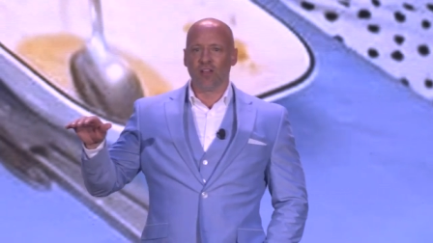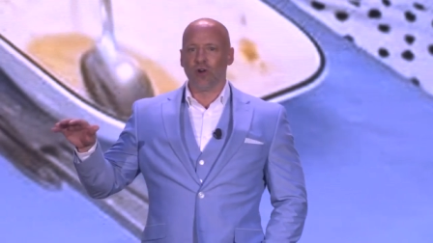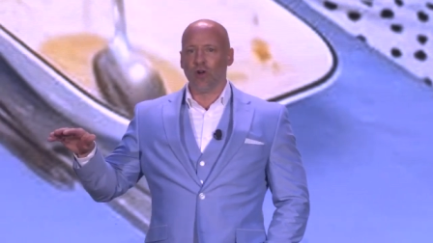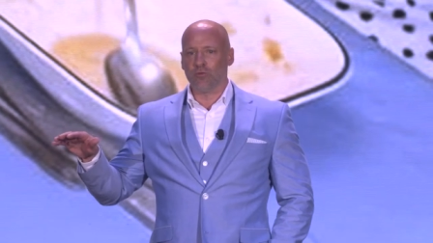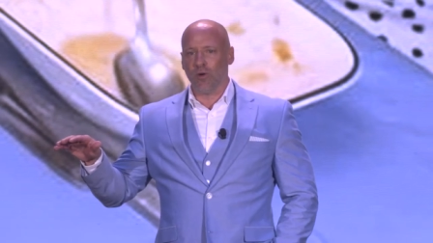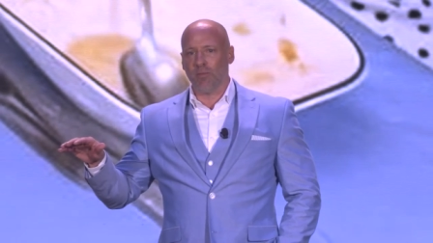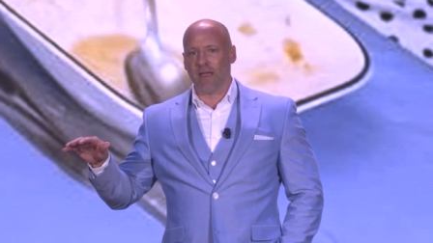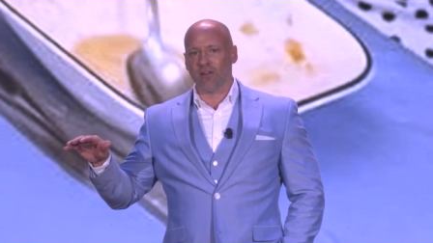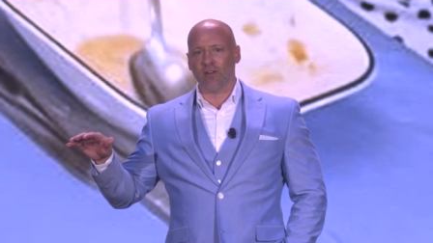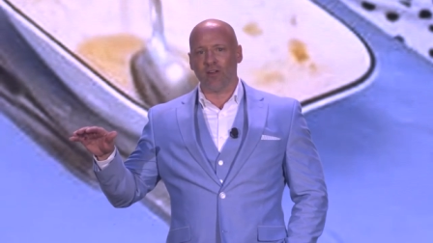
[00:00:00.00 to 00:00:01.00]
Coldwell
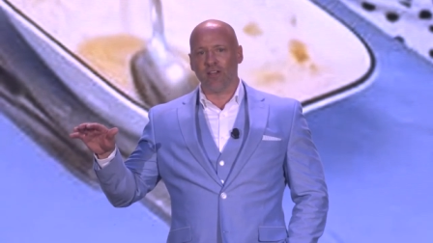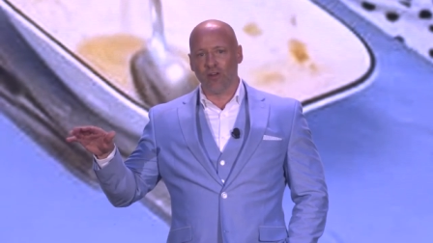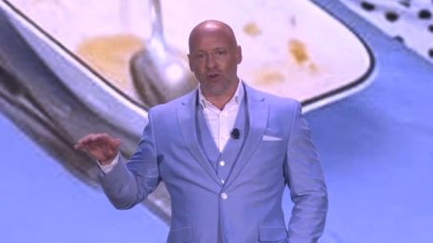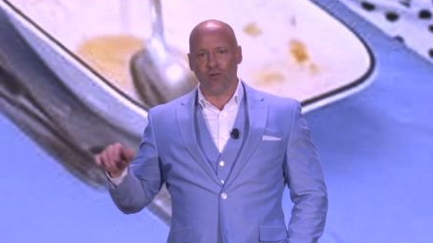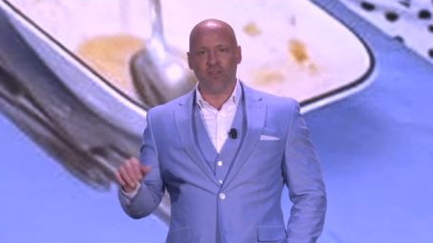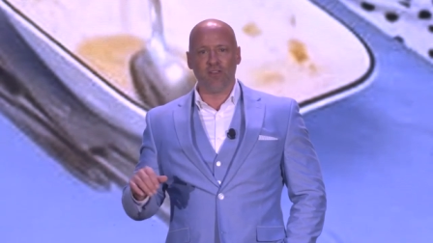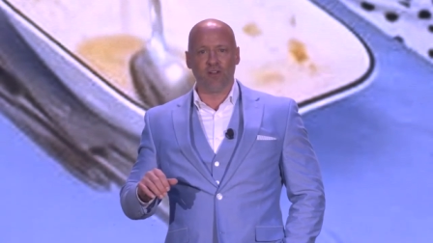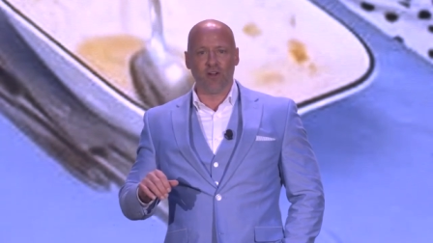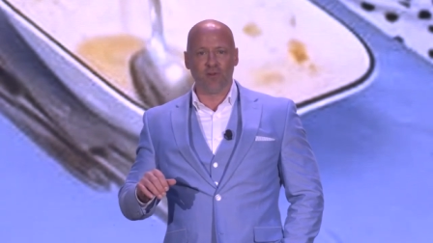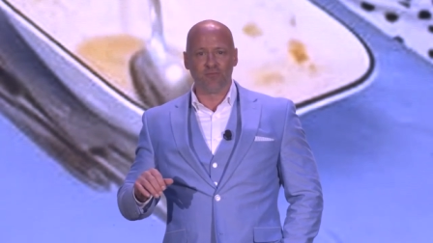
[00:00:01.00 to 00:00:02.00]
Banker Hero of the
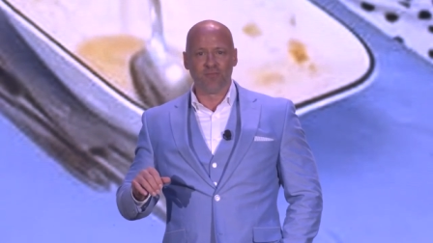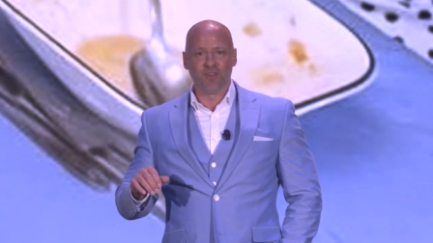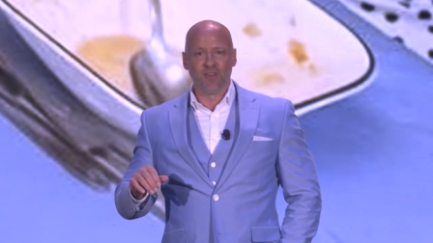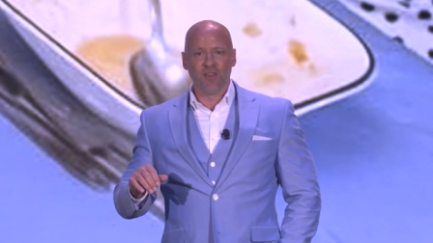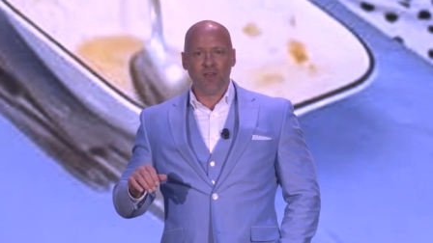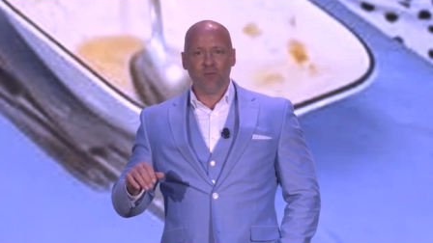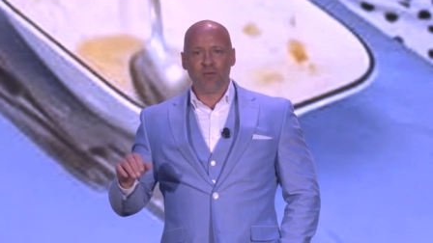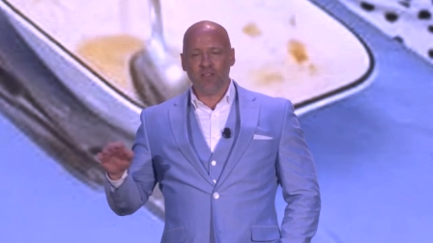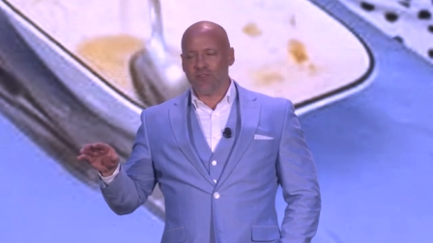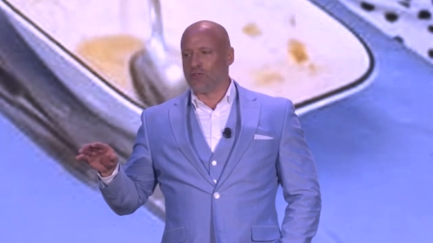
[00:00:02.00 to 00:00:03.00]
Year.
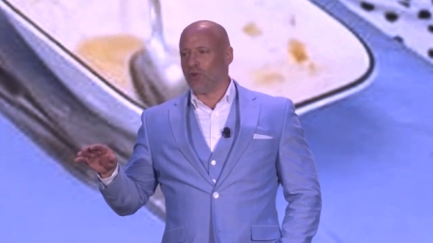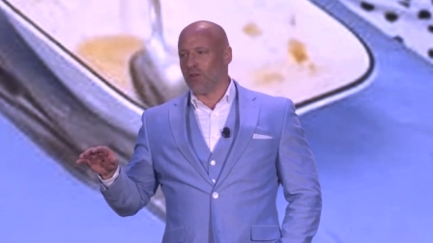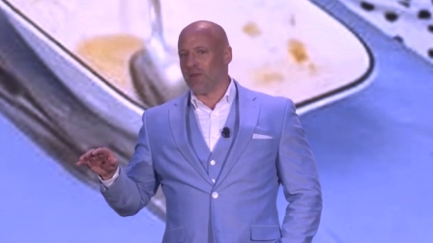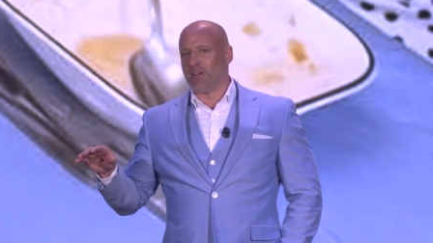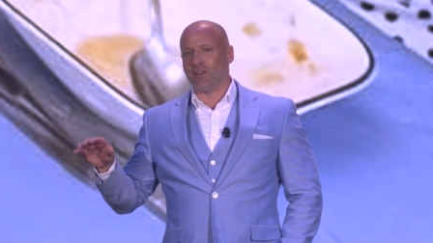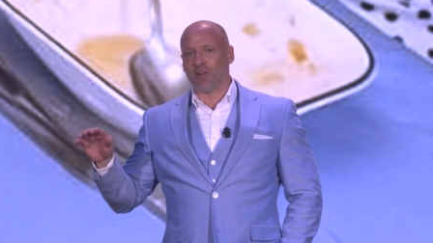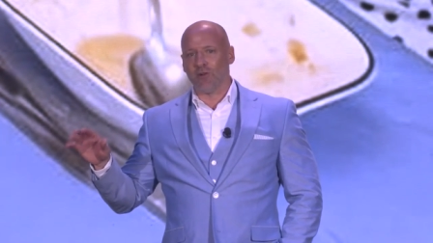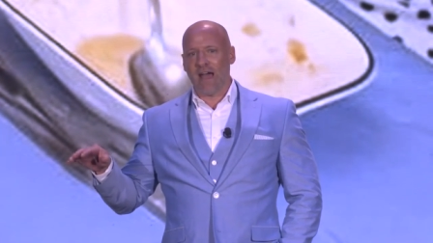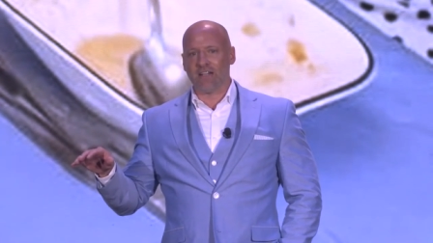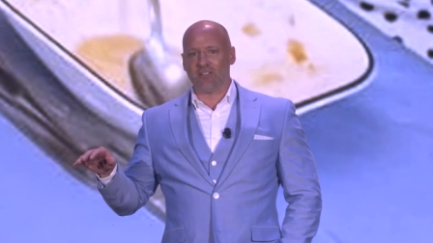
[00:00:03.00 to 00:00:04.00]
Please join me in
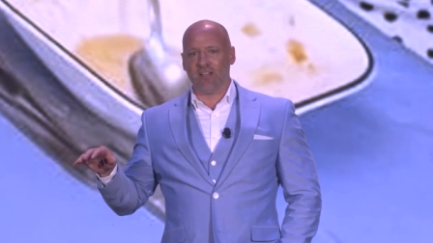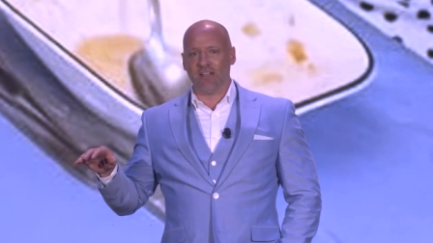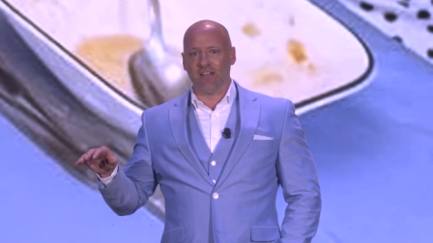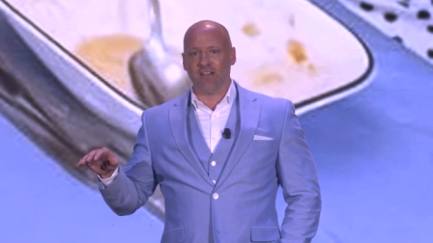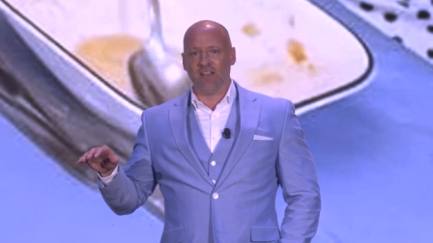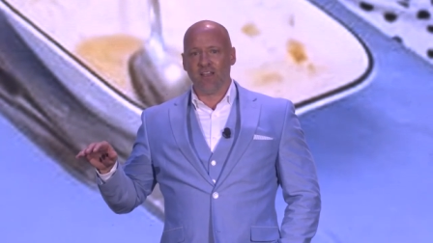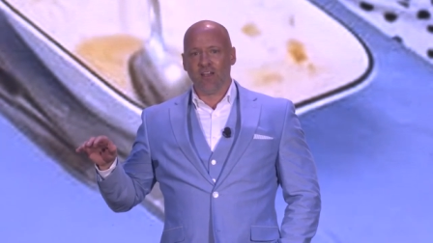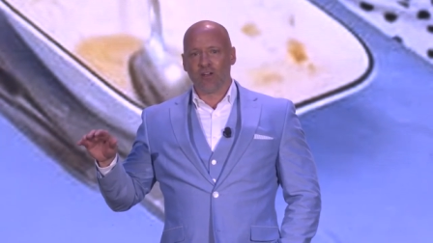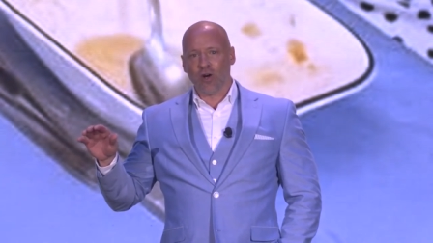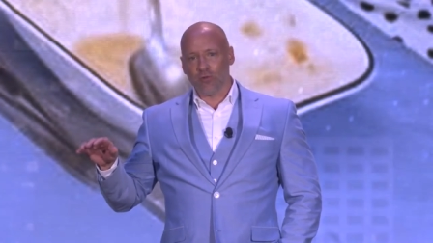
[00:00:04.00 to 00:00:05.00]
congratulating
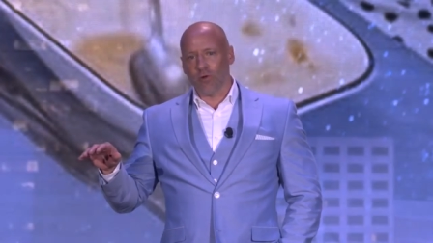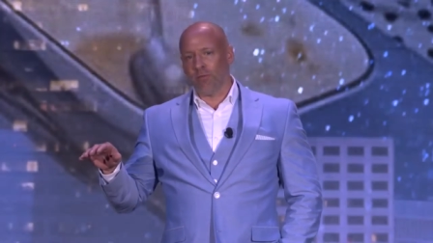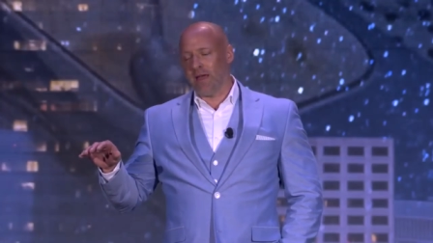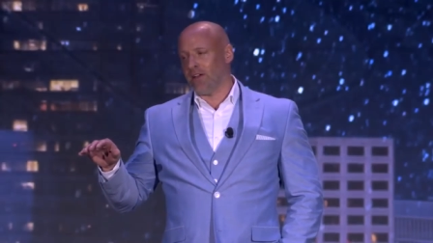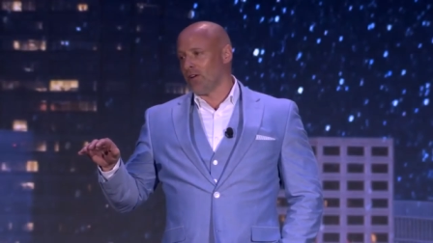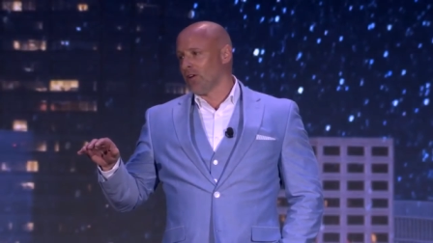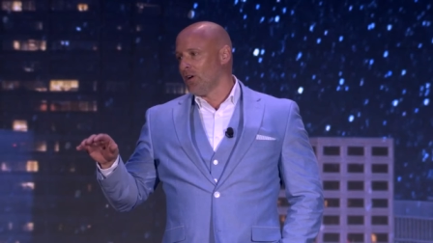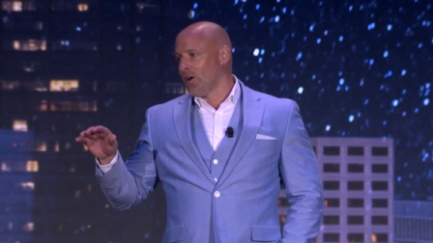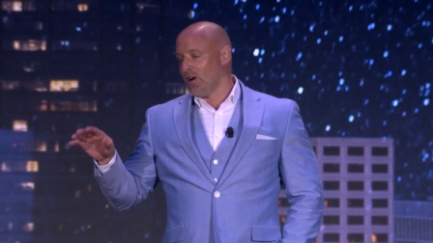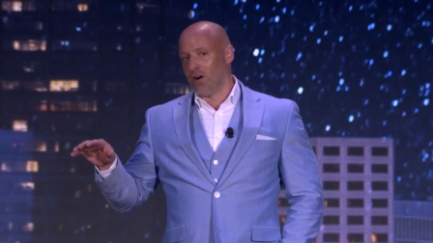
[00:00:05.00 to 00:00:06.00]
Coldwell Banker,
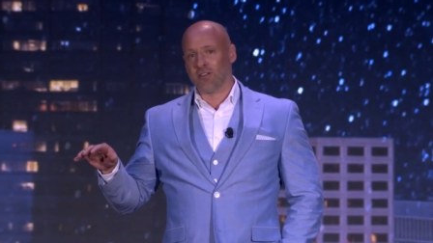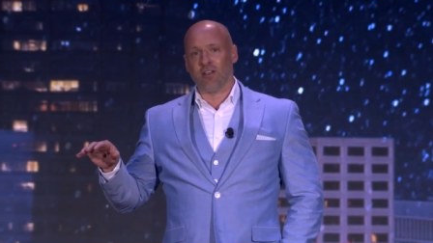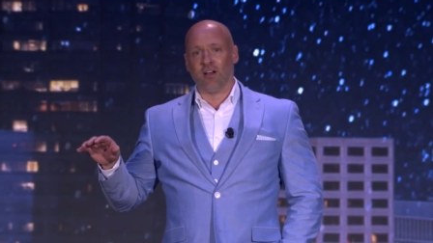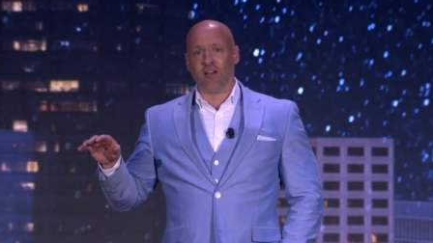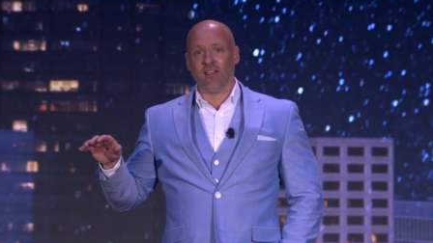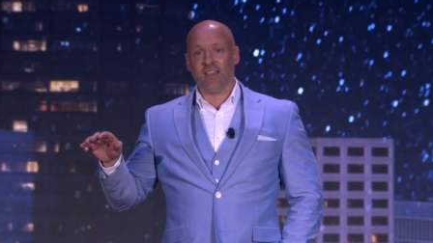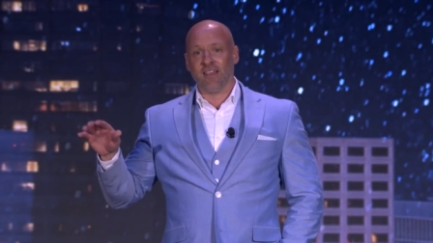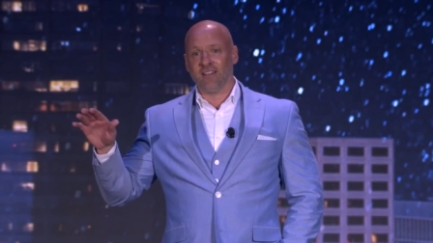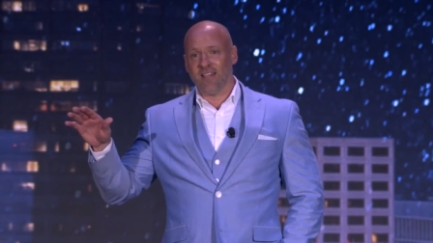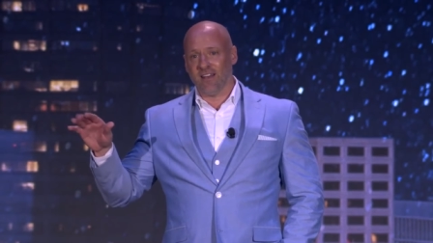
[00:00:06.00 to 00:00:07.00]
Hartung,
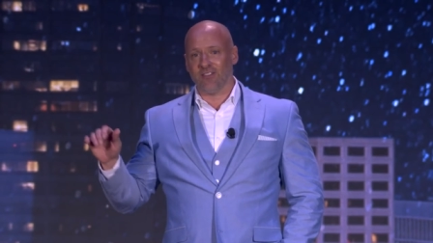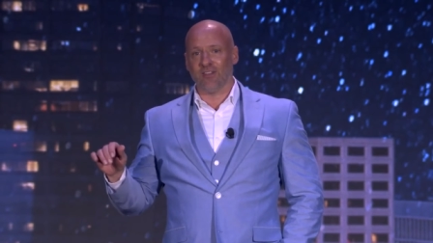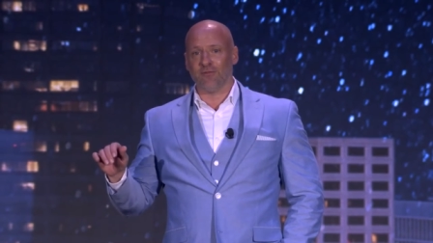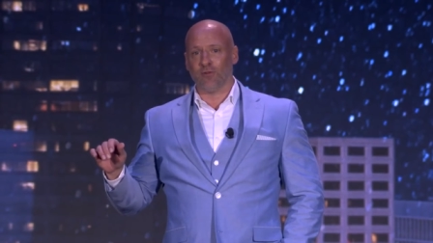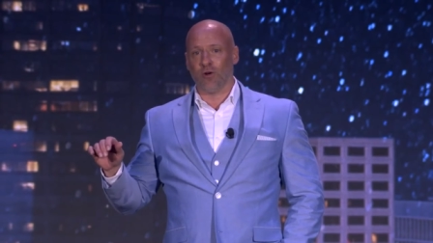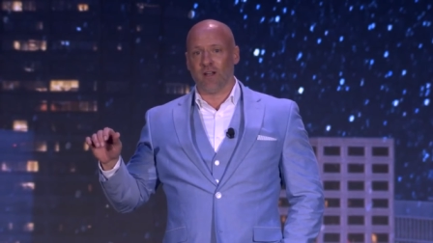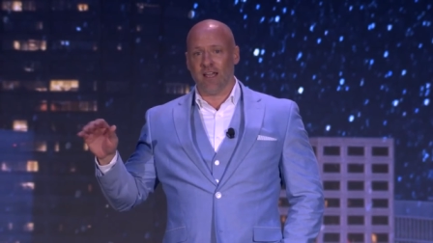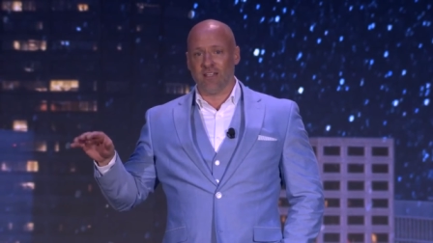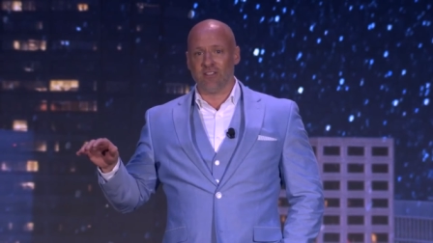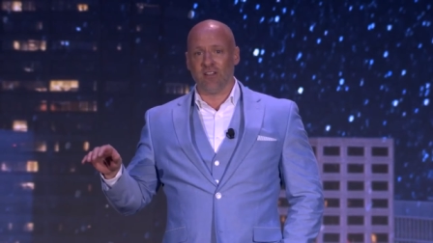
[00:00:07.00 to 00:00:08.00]
and Tennessee, Florida
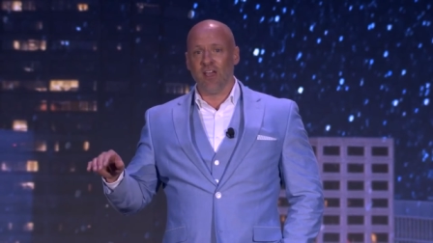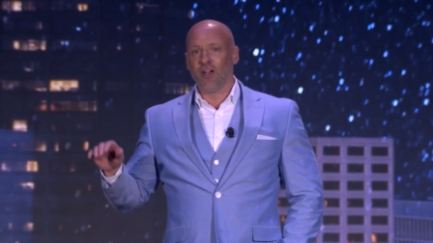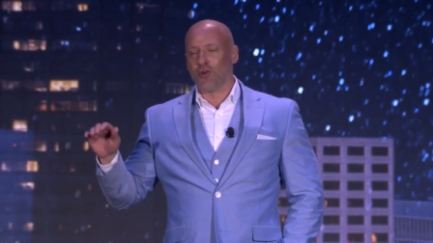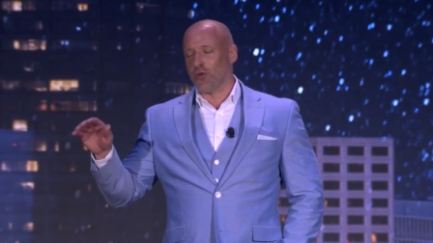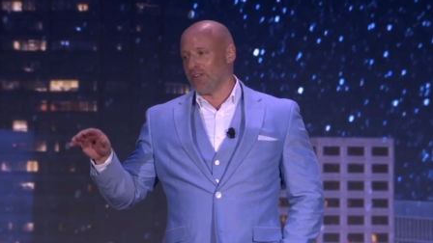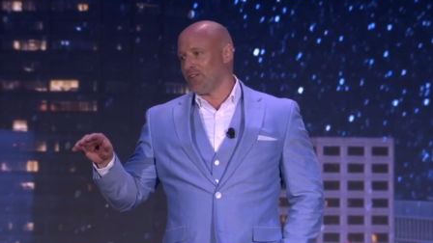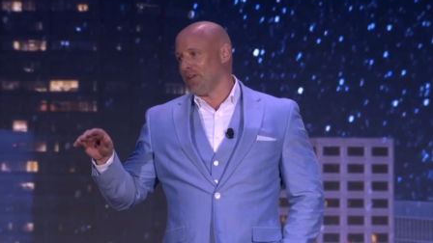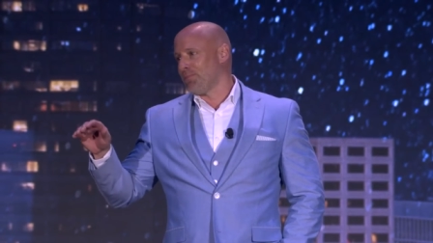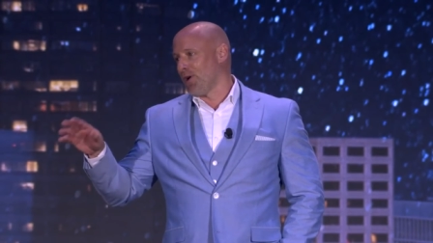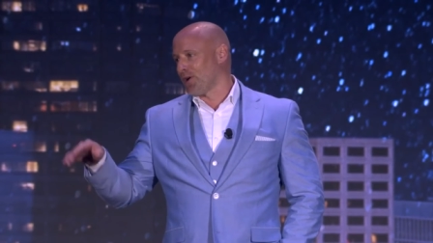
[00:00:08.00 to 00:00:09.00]
agent Christy
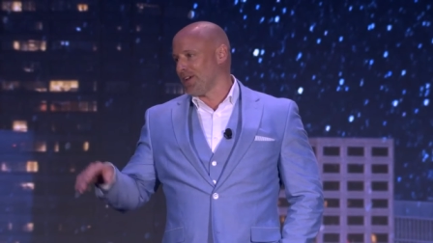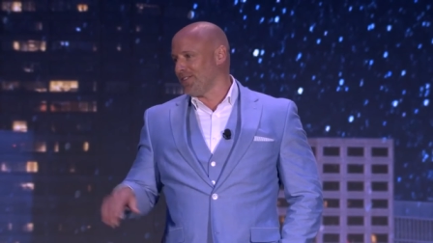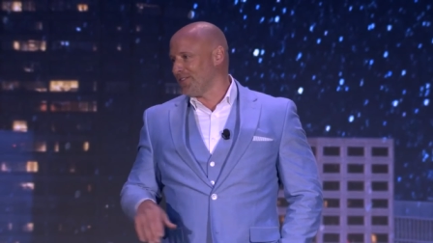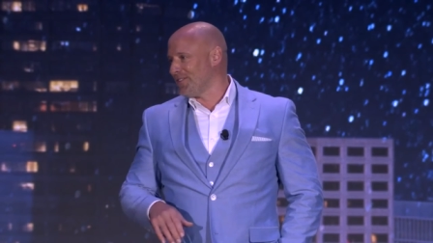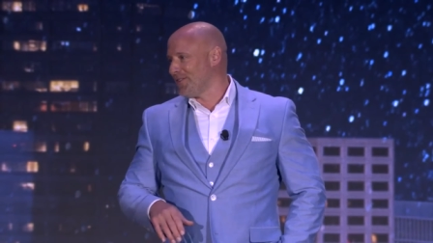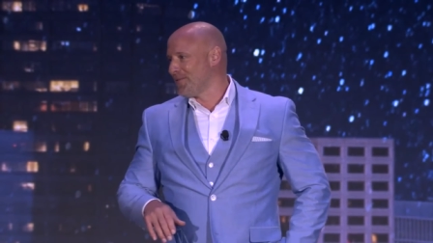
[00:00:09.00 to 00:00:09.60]
Perkins.